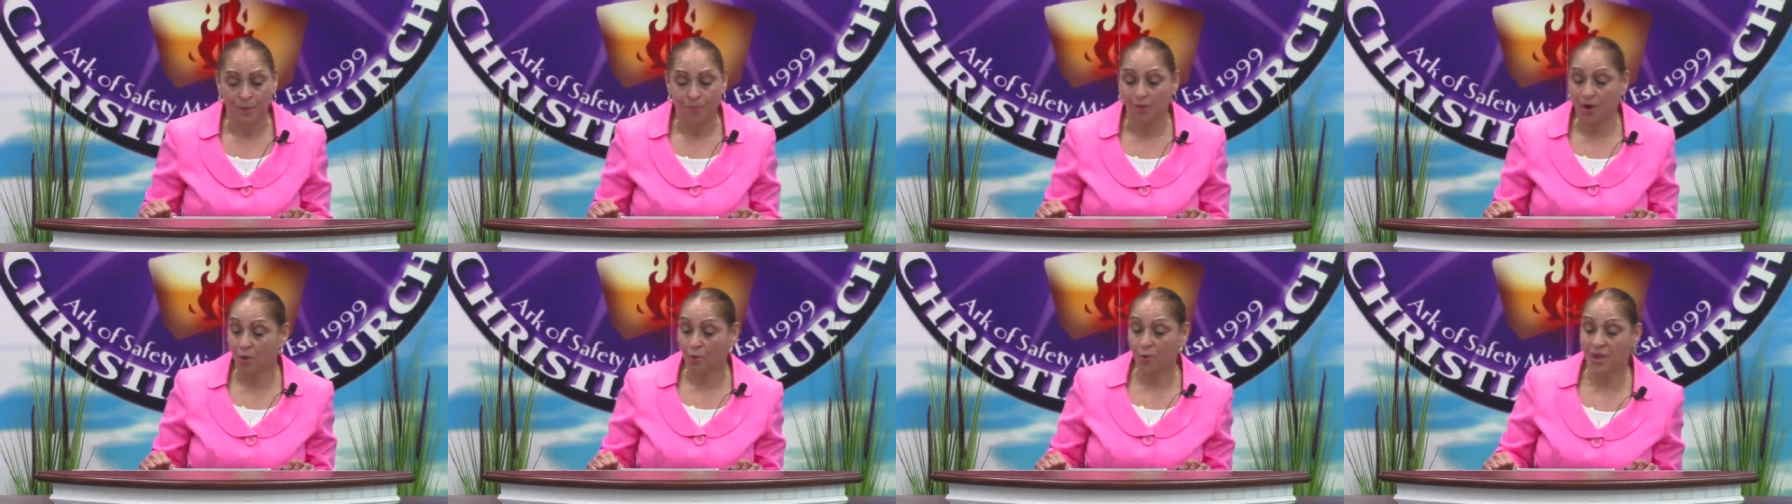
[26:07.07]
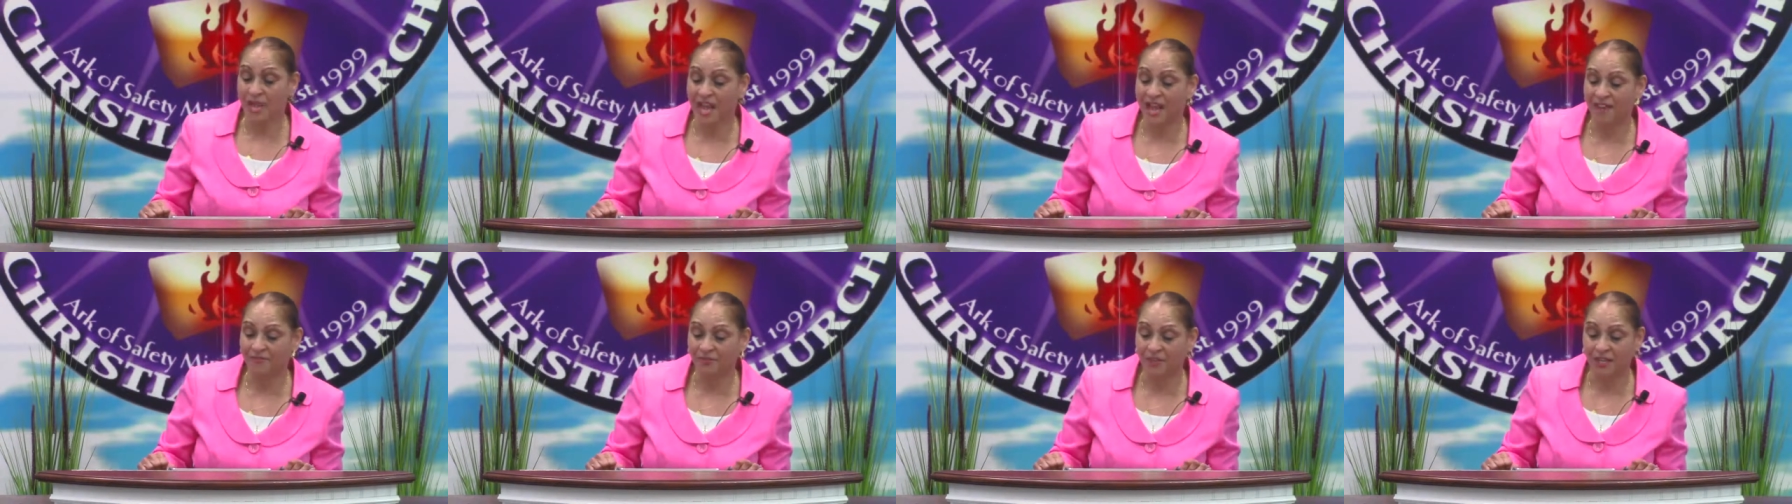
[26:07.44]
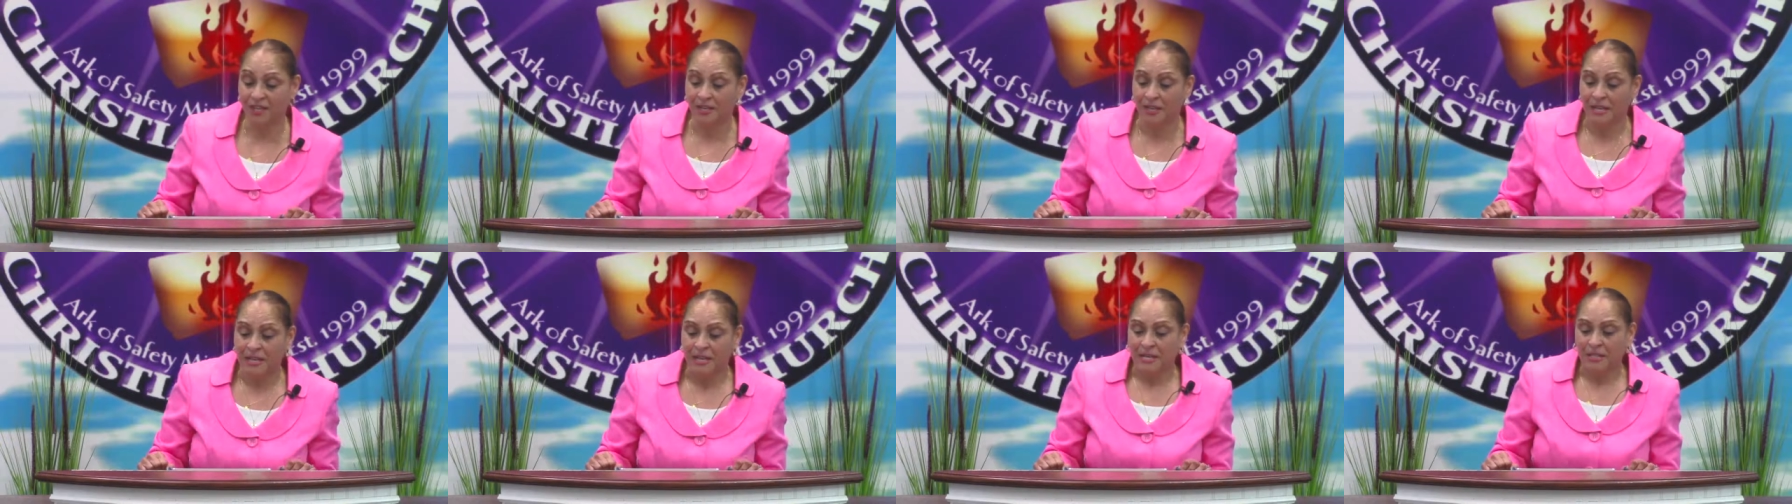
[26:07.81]
But we have
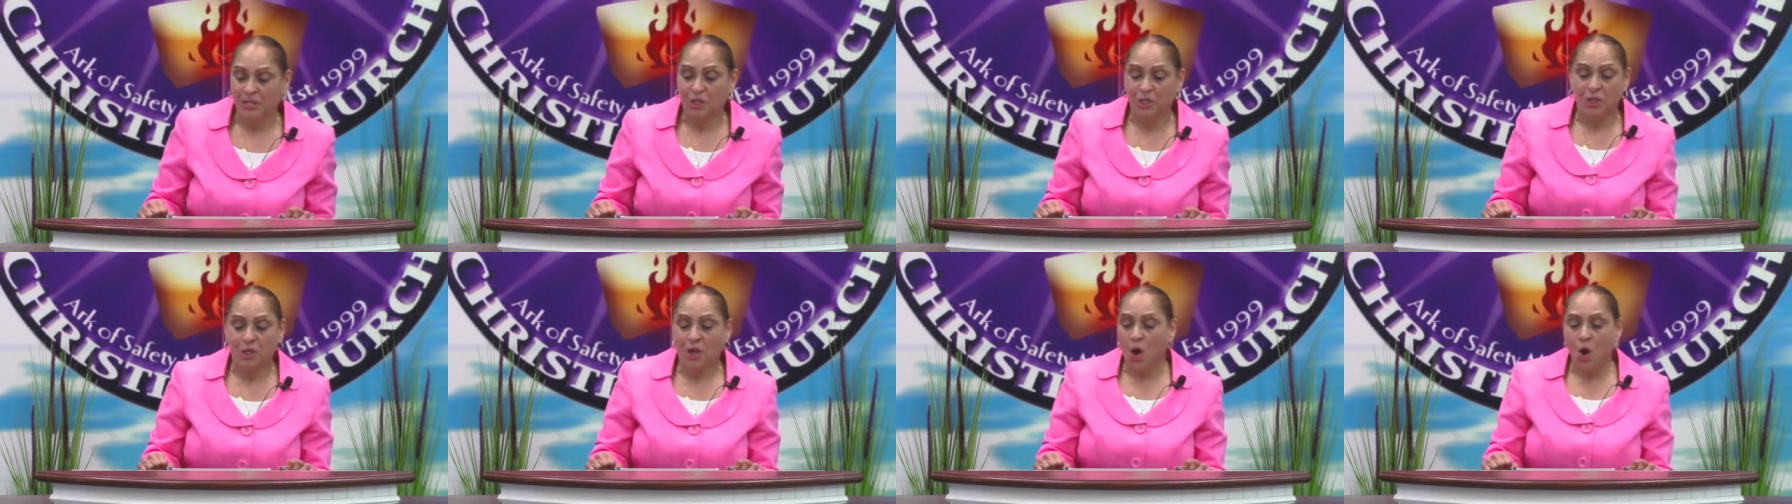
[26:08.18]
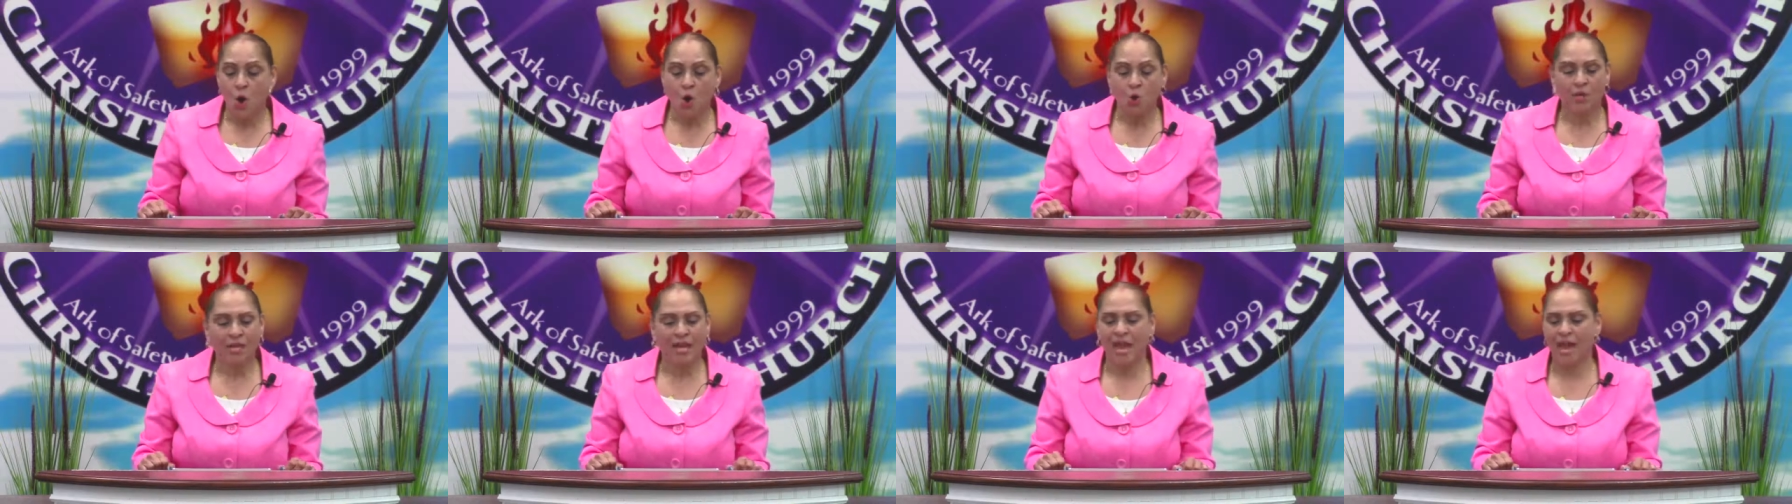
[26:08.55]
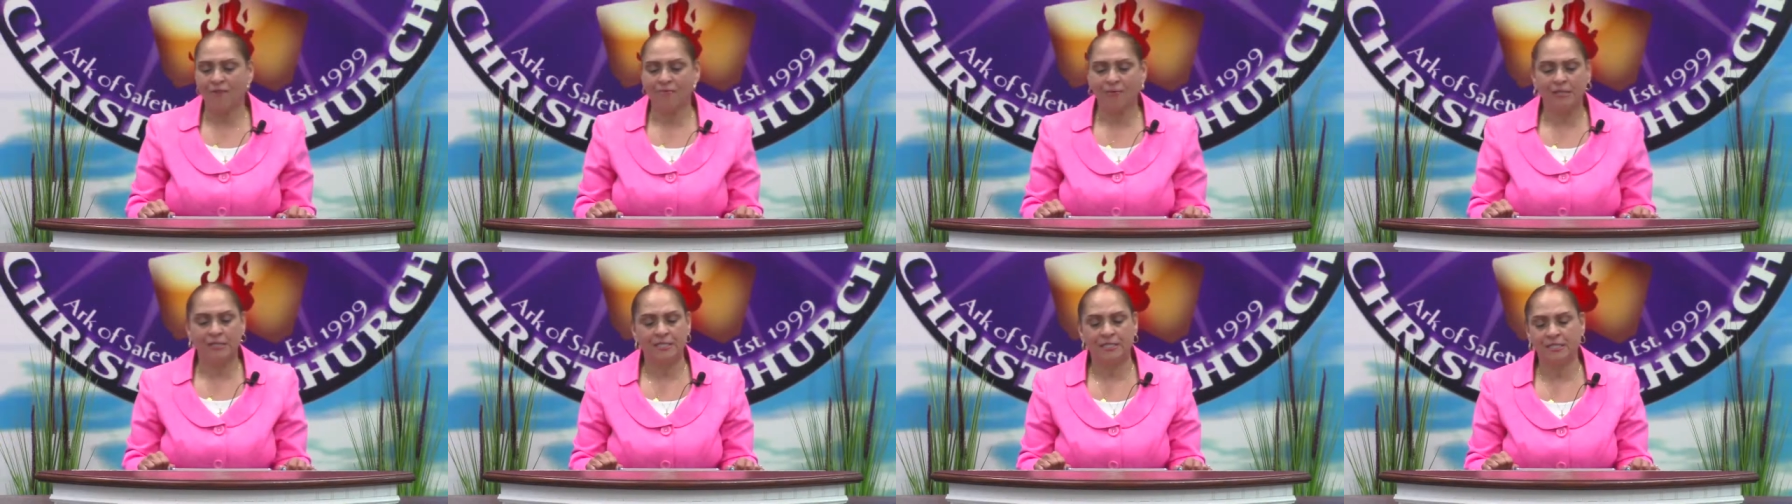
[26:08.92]
to know
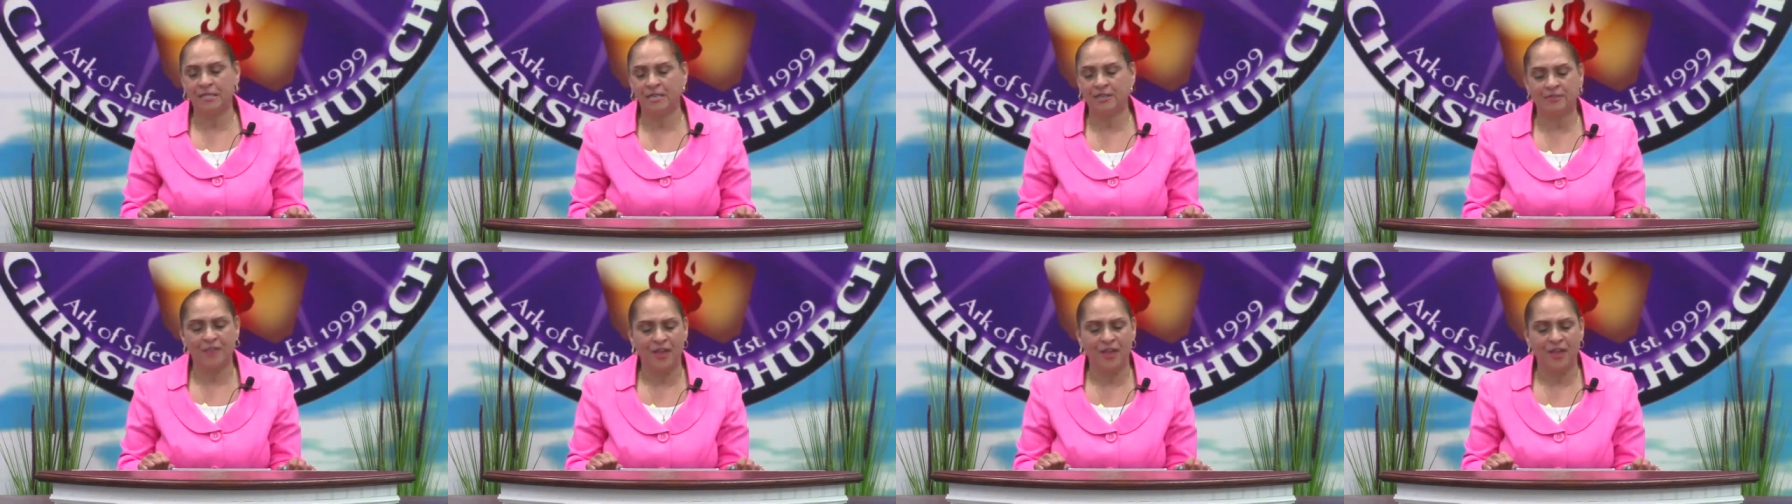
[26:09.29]
guarantee